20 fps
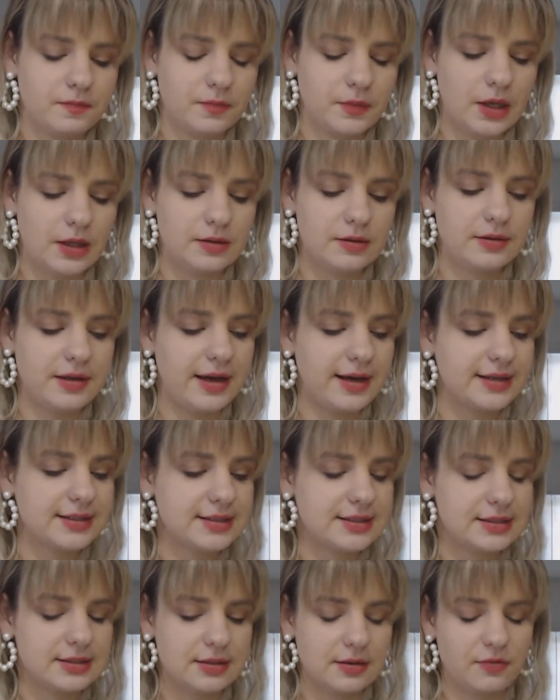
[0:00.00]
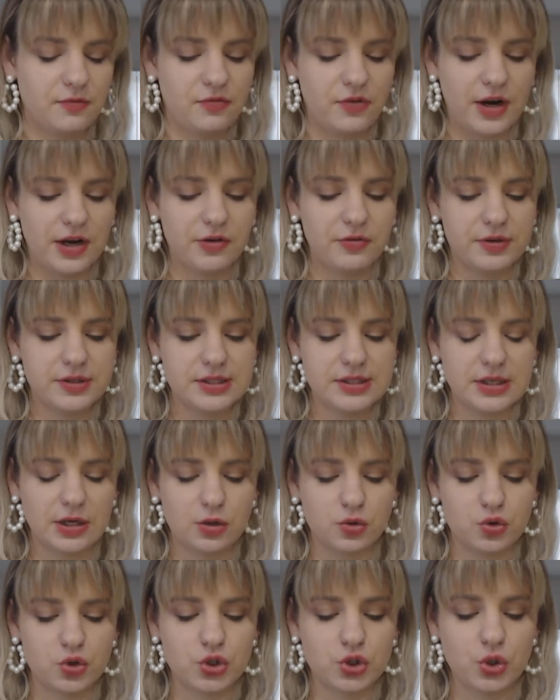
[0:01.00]
Next fragrance
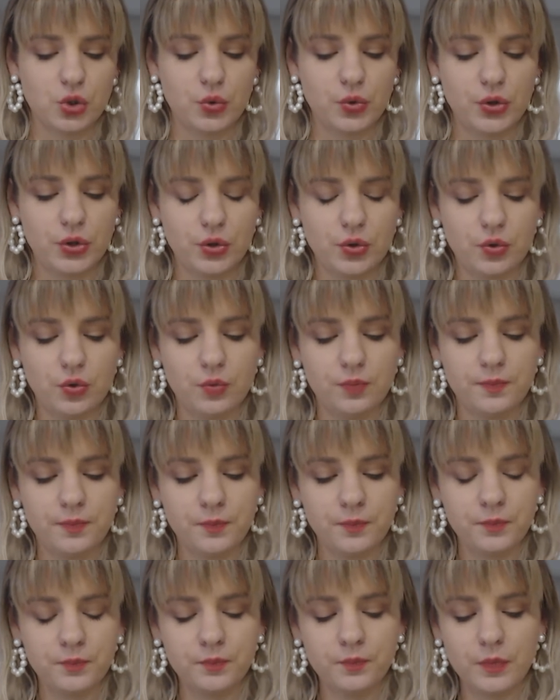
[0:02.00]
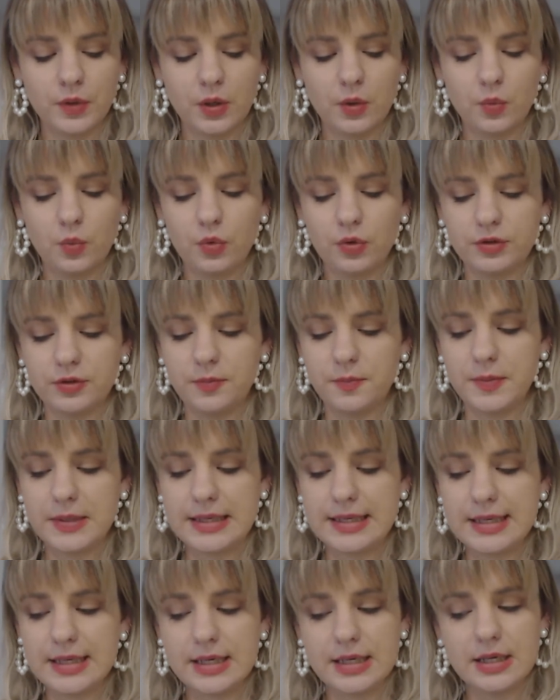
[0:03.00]
I'll show you would
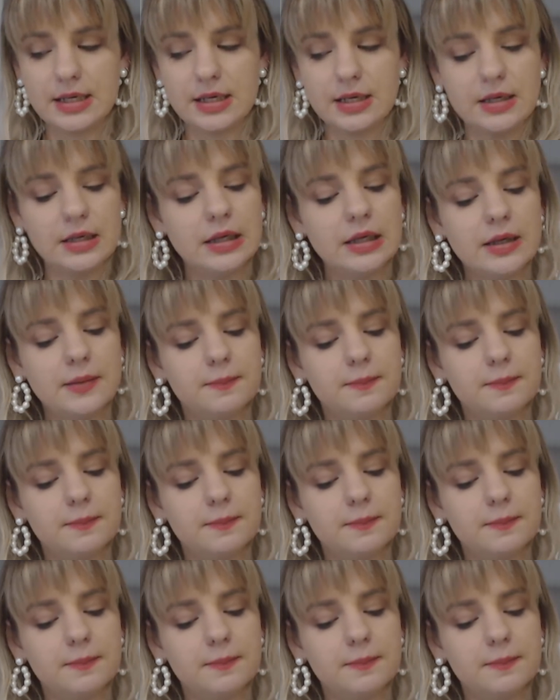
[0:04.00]
be,